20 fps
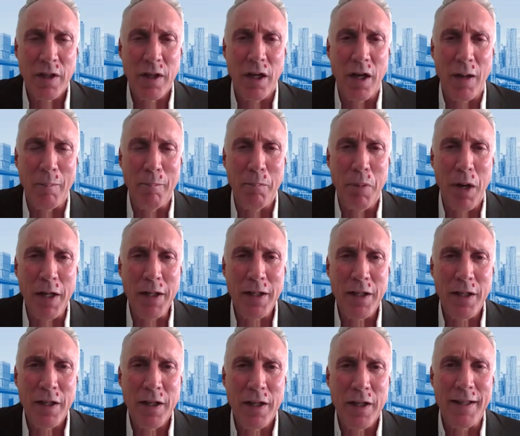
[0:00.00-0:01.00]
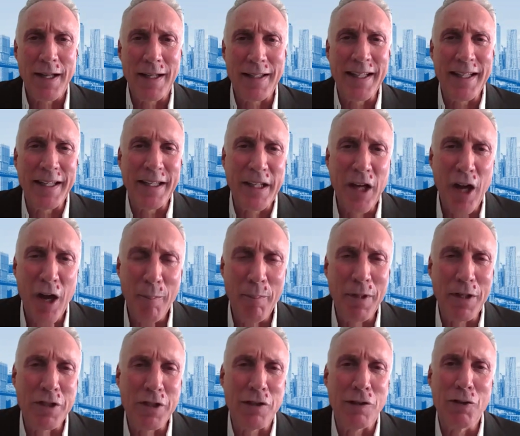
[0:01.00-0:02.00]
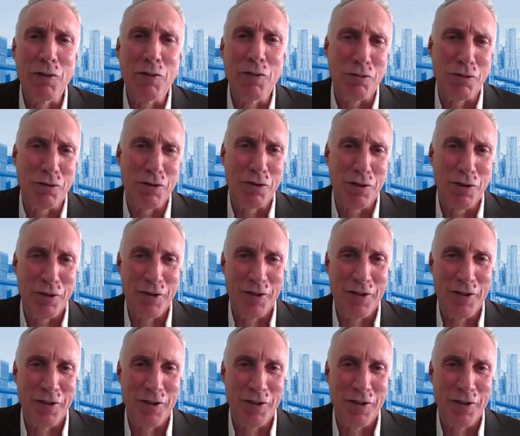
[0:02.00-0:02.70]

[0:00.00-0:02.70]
but that the incumbents lose.